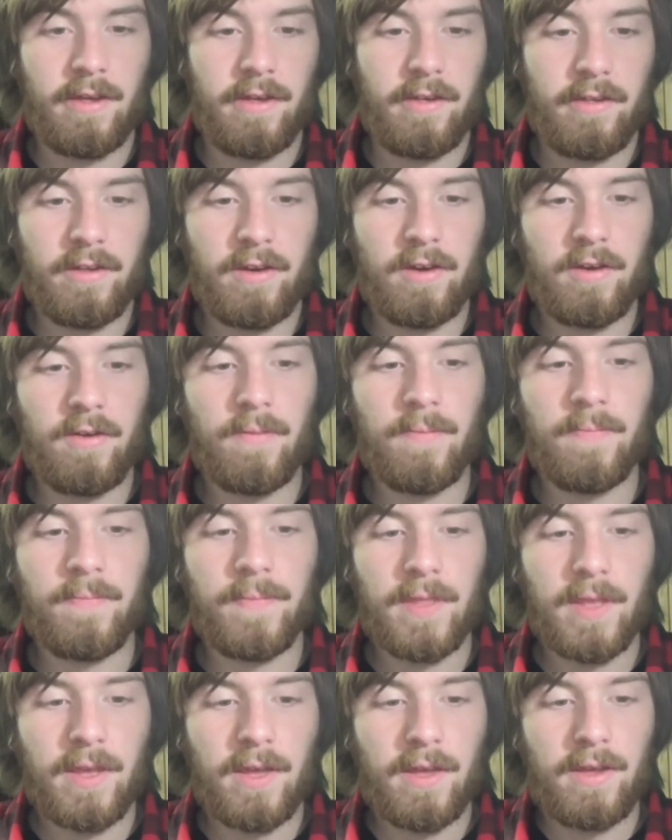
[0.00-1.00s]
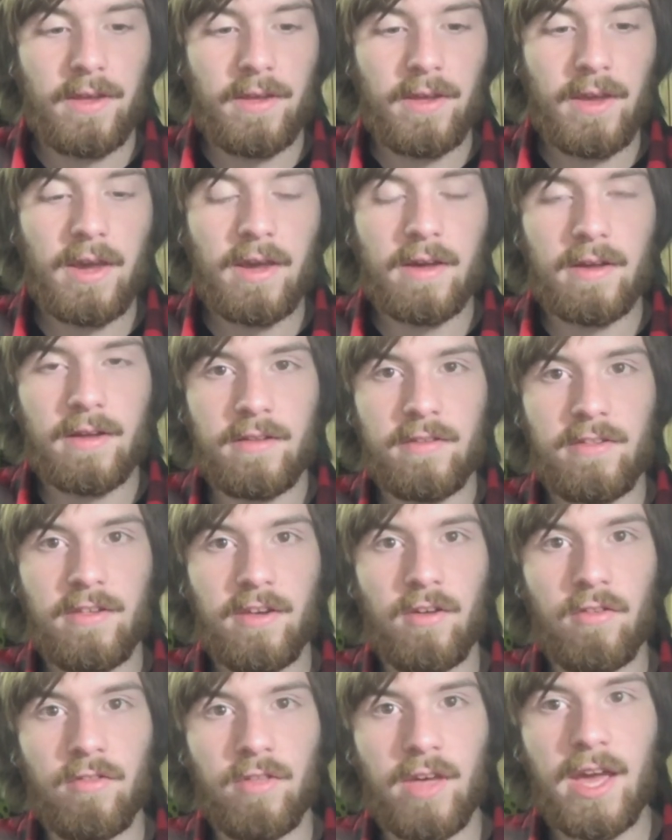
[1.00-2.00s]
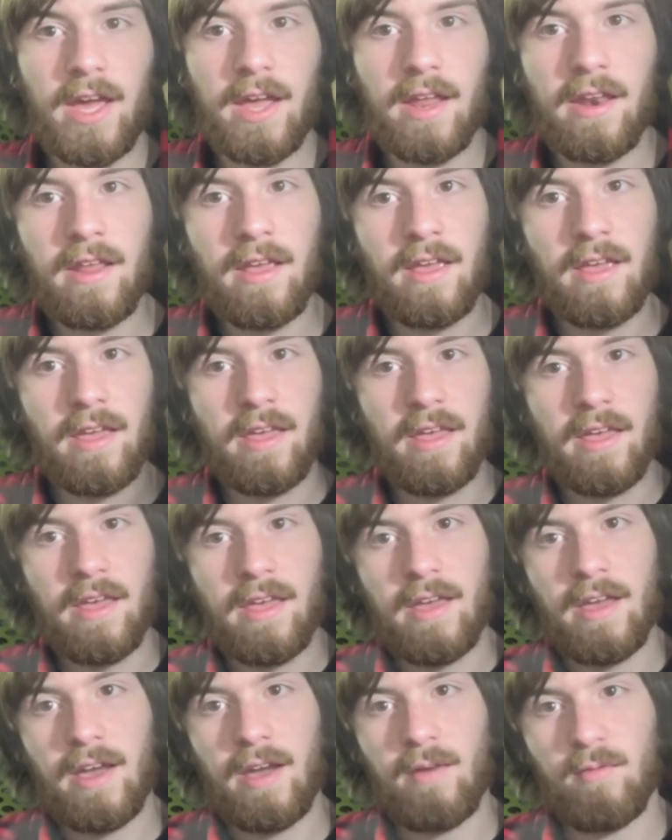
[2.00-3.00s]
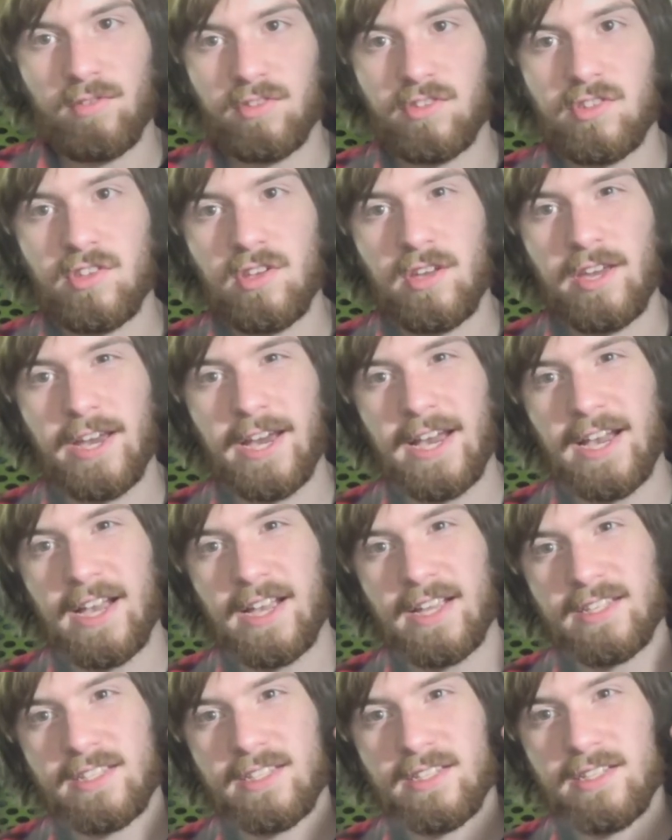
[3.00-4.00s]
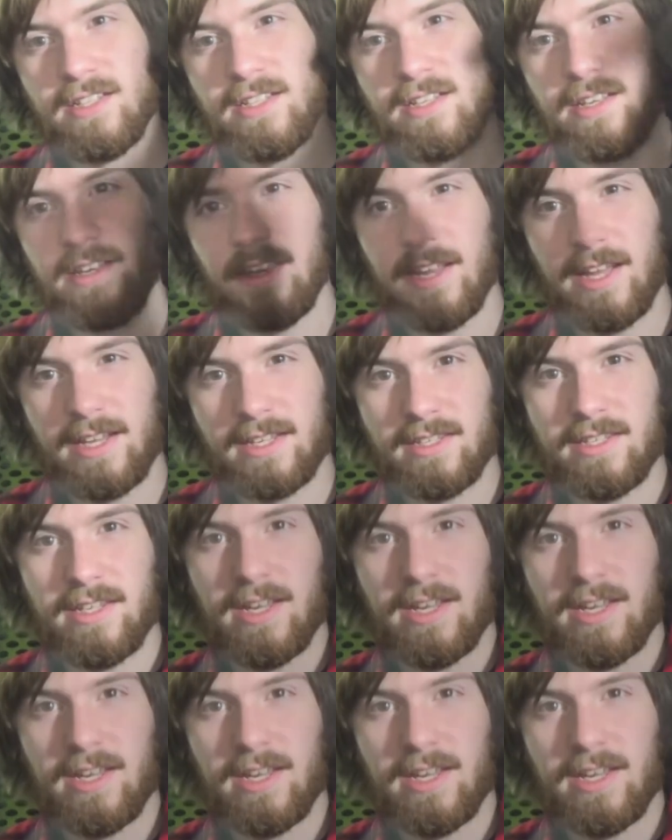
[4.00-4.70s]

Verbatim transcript: So, yeah, until then, I will see you guys next